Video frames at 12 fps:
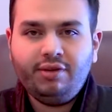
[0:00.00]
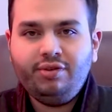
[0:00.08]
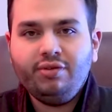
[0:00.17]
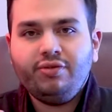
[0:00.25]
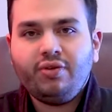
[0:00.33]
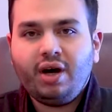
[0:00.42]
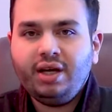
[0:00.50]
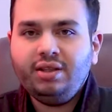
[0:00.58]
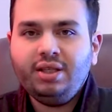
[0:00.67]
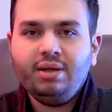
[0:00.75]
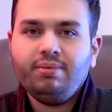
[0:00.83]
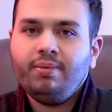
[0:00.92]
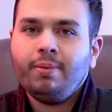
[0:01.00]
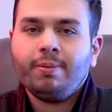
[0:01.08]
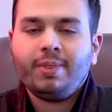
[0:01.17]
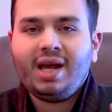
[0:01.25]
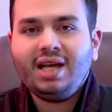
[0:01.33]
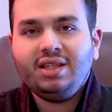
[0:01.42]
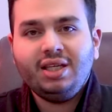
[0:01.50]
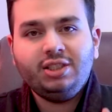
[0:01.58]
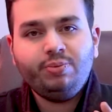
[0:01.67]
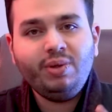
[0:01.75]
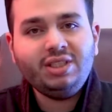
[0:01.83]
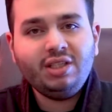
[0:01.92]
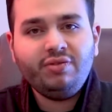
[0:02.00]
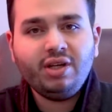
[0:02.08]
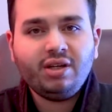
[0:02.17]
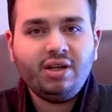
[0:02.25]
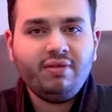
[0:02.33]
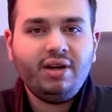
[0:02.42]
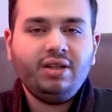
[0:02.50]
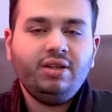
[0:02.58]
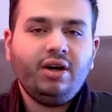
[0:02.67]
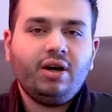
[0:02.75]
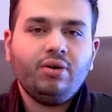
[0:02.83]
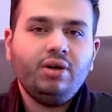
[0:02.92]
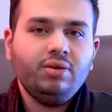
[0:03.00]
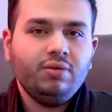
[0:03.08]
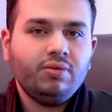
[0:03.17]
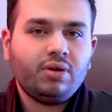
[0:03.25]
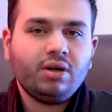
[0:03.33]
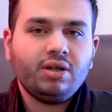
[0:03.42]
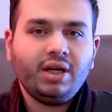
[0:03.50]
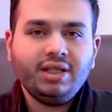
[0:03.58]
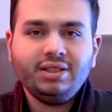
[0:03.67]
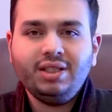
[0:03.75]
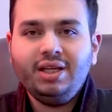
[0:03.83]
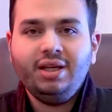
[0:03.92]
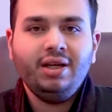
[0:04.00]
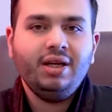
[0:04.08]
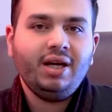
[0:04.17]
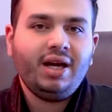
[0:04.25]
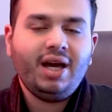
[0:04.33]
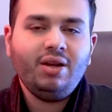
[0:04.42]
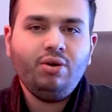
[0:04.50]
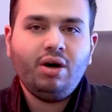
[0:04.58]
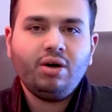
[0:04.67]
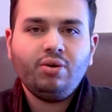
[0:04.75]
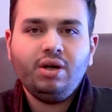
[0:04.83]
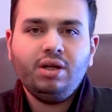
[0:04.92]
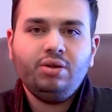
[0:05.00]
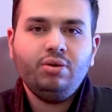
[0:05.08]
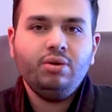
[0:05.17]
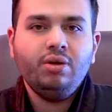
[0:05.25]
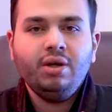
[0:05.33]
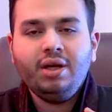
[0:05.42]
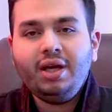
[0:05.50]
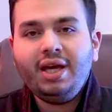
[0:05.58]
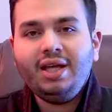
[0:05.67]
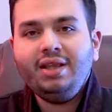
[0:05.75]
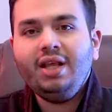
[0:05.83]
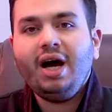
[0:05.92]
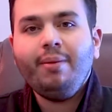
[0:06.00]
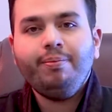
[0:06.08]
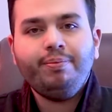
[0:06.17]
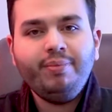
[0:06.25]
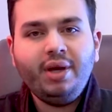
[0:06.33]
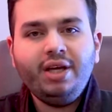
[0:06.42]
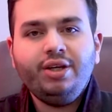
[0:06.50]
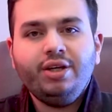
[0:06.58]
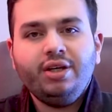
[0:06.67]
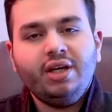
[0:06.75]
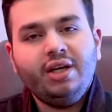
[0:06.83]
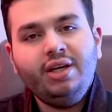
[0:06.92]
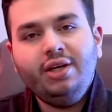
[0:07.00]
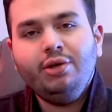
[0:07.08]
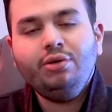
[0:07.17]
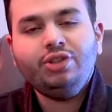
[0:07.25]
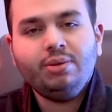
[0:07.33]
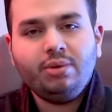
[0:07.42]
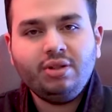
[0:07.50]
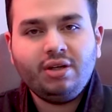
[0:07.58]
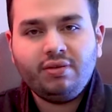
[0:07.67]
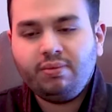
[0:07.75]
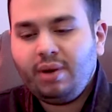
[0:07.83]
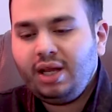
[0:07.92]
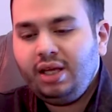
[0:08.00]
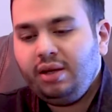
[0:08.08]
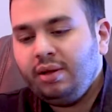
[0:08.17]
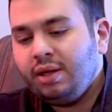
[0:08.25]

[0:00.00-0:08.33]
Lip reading: If you find them at a specific level, they are going to work nicely, and you are going to end up making a huge amount of money